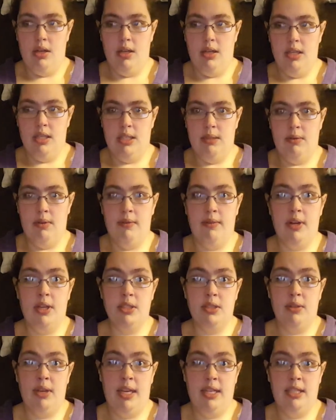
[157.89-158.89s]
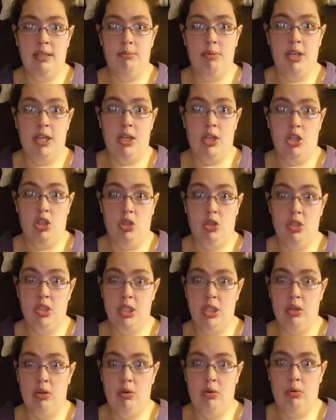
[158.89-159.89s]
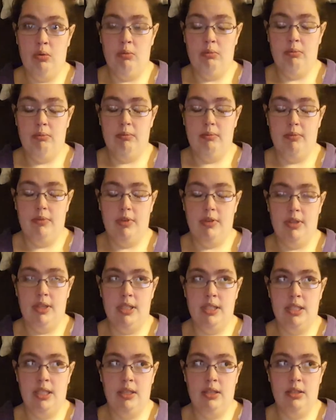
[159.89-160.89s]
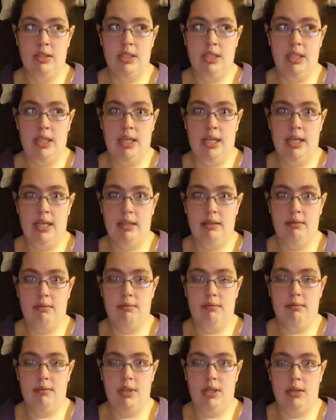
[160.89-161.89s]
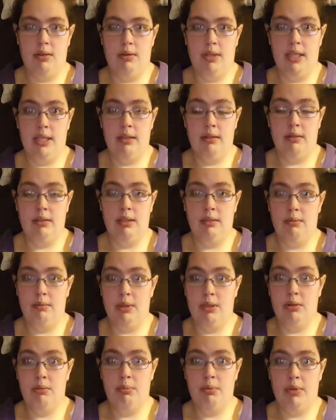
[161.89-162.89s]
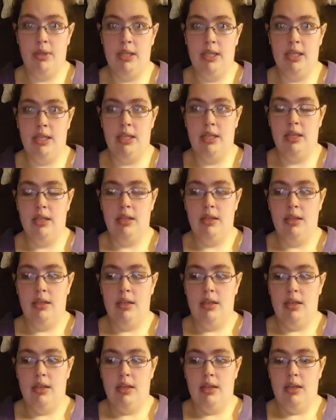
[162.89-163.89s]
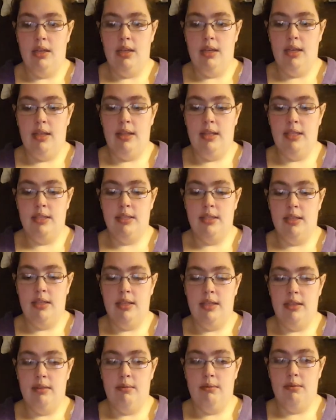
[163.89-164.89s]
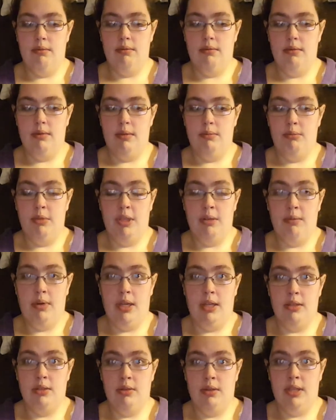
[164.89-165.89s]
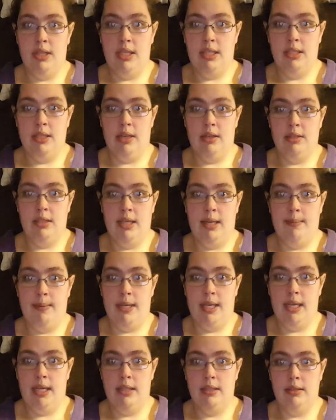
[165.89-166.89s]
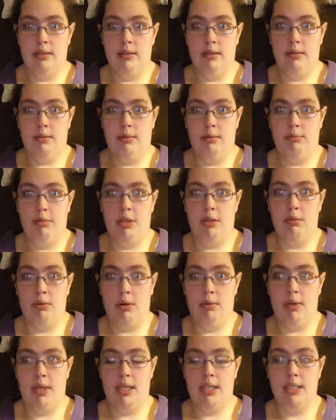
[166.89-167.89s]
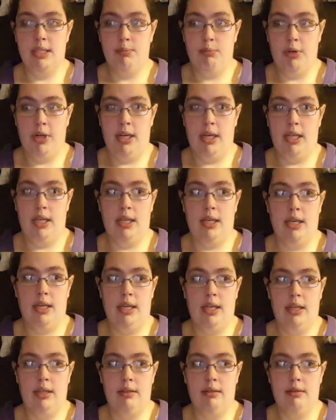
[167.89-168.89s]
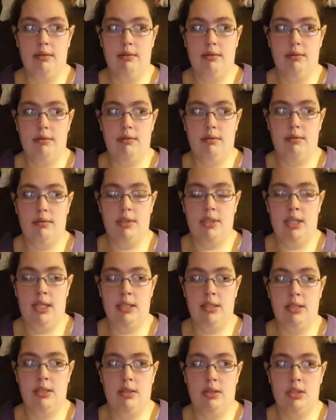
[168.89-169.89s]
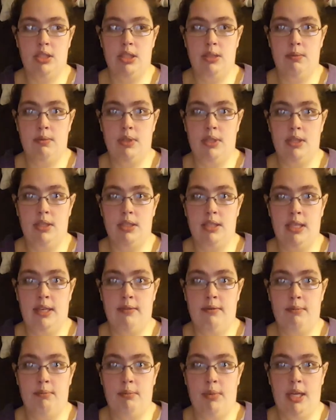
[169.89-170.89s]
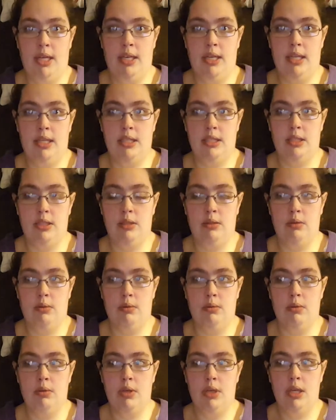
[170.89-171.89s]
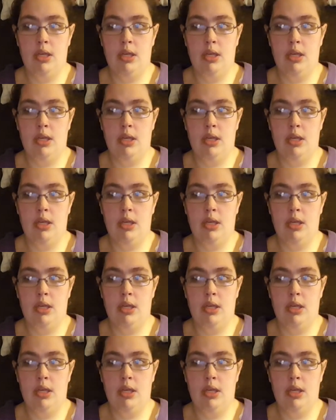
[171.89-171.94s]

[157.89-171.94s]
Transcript: she would have also had to have been in a nursing home until she had, healed and recuperated. And they said, and meanwhile, during that entire time, the cancer would be growing and spreading, and chances are she wouldn't have made it to